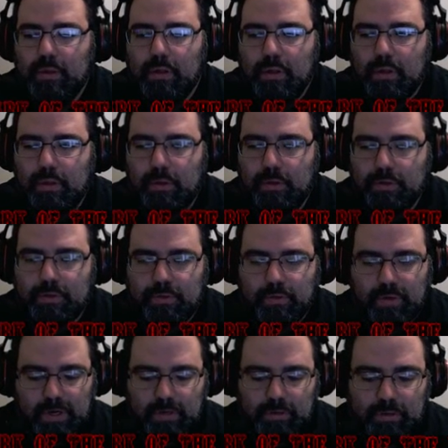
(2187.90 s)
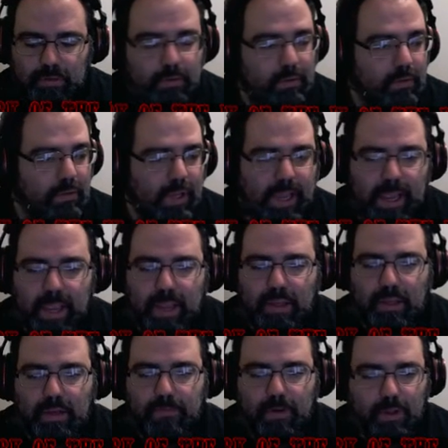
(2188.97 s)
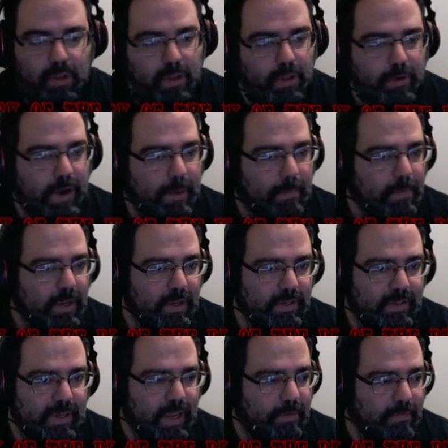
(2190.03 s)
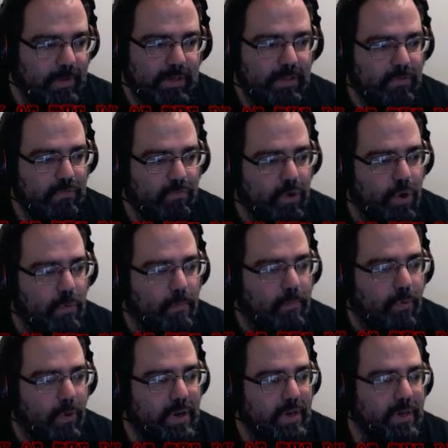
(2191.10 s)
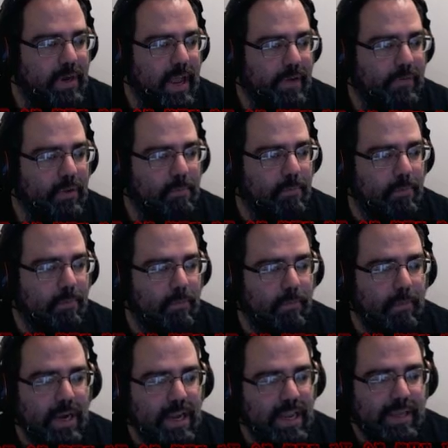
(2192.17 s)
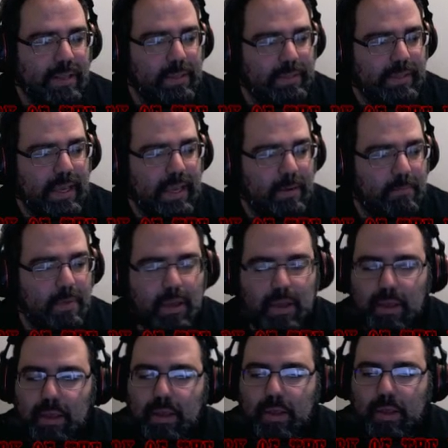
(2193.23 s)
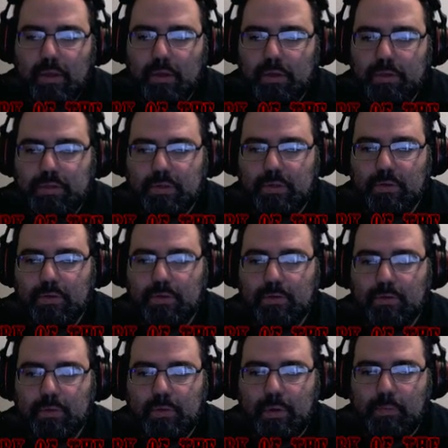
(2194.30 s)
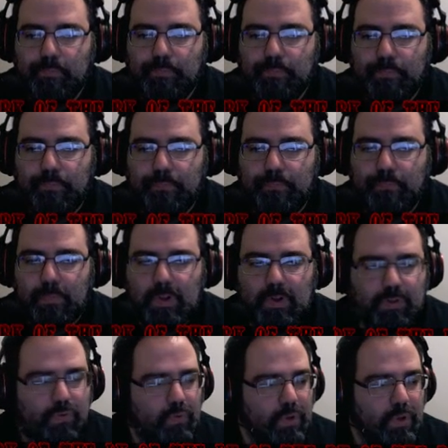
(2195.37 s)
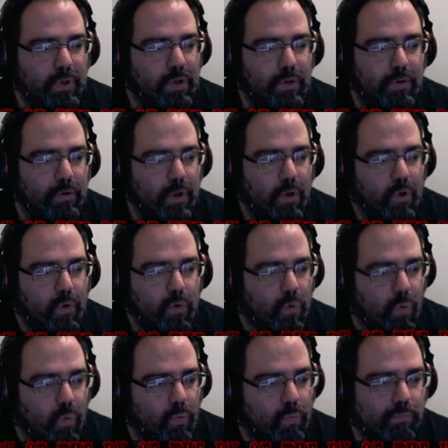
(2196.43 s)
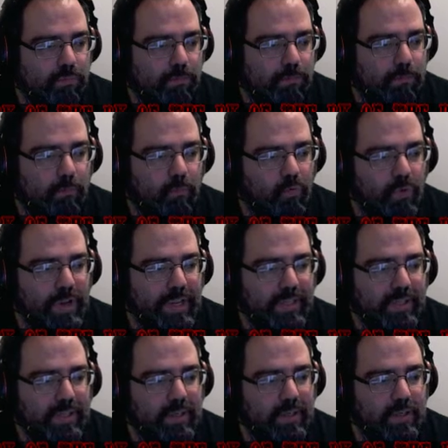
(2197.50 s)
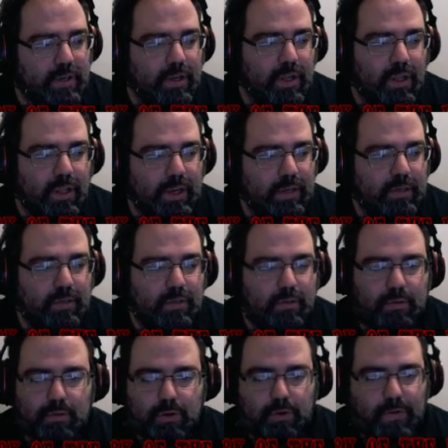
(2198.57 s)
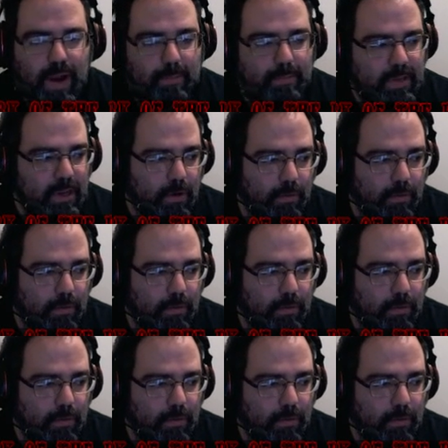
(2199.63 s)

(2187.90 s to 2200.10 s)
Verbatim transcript: those three and leave all the other crap because again there's no point in having money in this game so there's really no reason to collect crap gear.